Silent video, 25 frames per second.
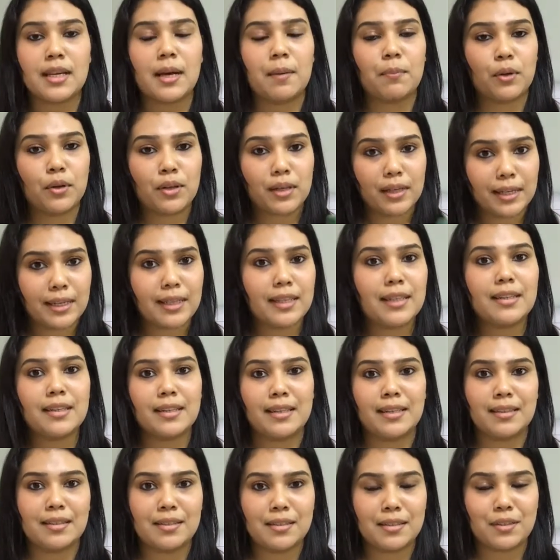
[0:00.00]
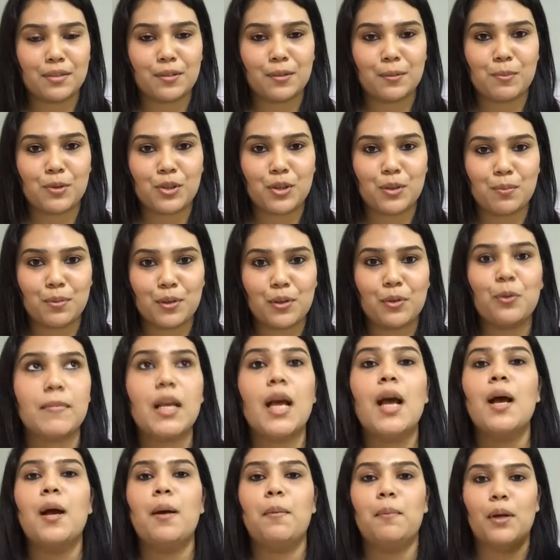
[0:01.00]
I'm going to link it in the description below.
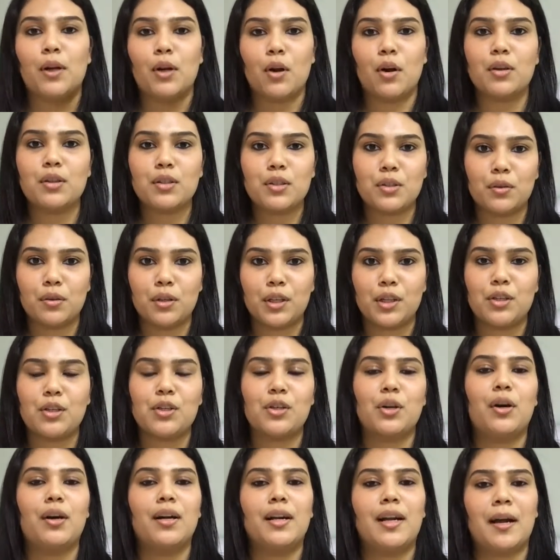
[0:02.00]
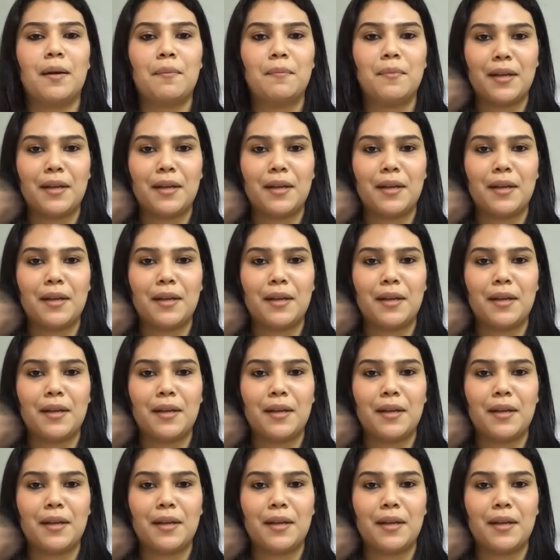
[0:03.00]
But long story short, I'm